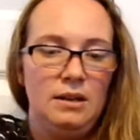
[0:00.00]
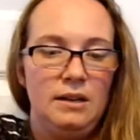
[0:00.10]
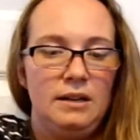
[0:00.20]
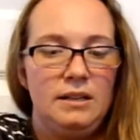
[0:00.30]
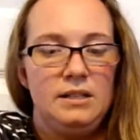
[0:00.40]

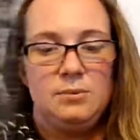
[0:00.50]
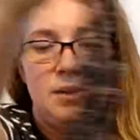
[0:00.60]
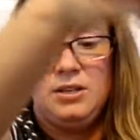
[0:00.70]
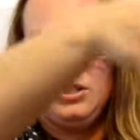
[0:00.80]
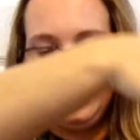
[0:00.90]
And this
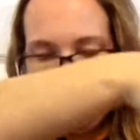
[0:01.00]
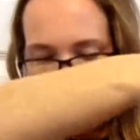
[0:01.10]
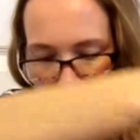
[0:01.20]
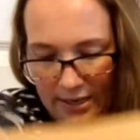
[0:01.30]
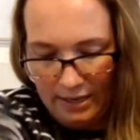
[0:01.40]
one, she
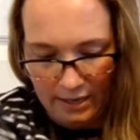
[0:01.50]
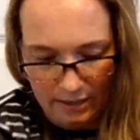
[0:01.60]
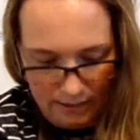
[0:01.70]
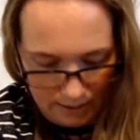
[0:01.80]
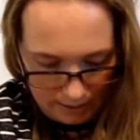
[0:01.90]

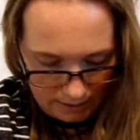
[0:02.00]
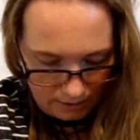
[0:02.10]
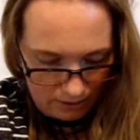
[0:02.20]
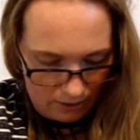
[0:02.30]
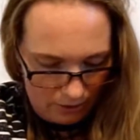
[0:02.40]
added these
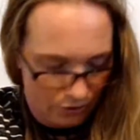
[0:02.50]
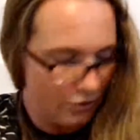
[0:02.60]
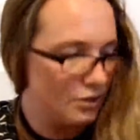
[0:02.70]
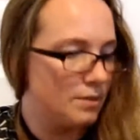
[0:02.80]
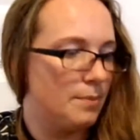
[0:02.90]
larger
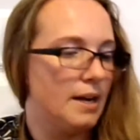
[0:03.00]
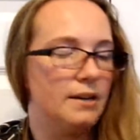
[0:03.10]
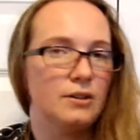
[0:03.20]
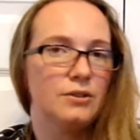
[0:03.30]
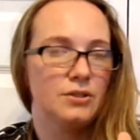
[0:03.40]

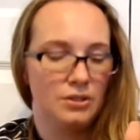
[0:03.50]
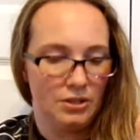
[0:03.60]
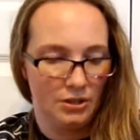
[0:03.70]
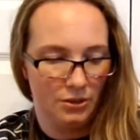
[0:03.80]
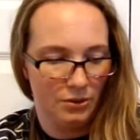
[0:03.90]
spiders
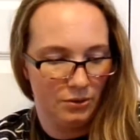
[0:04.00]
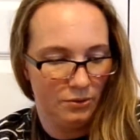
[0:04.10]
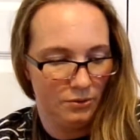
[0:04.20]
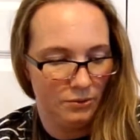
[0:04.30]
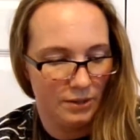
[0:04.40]
too,
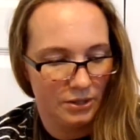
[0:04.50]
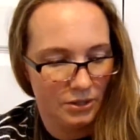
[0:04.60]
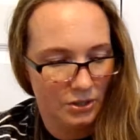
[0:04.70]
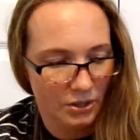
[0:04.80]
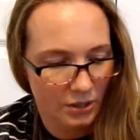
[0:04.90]
which